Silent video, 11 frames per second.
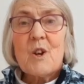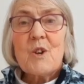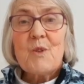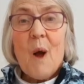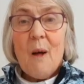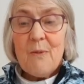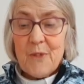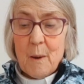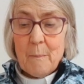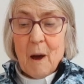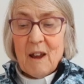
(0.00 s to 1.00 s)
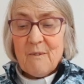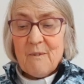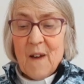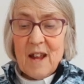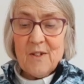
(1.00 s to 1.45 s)
grant that by
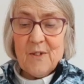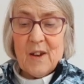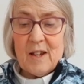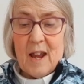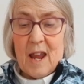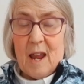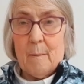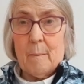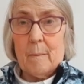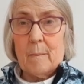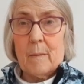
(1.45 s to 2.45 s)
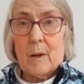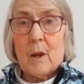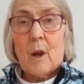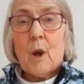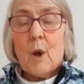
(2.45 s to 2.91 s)
faith in him
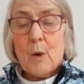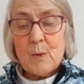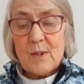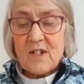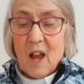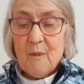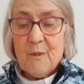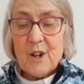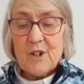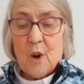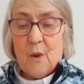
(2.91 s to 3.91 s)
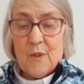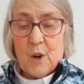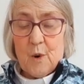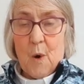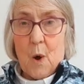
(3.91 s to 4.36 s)
who suffered on
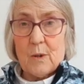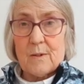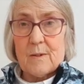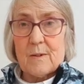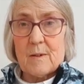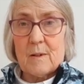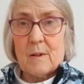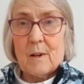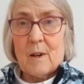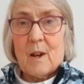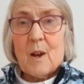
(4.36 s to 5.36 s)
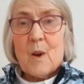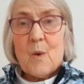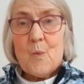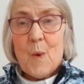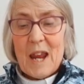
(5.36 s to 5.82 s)
the cross,
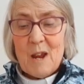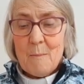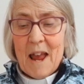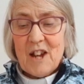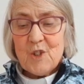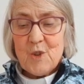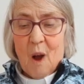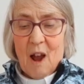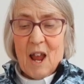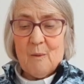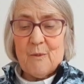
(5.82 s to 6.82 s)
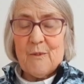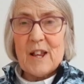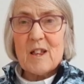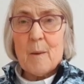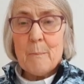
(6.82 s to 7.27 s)
we may triumph
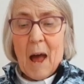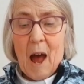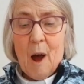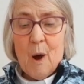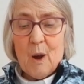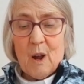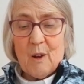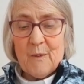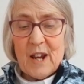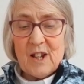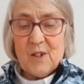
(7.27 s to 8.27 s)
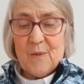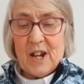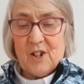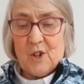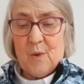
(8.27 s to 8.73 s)
in the power of his
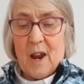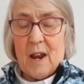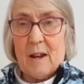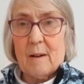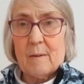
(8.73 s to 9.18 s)
victory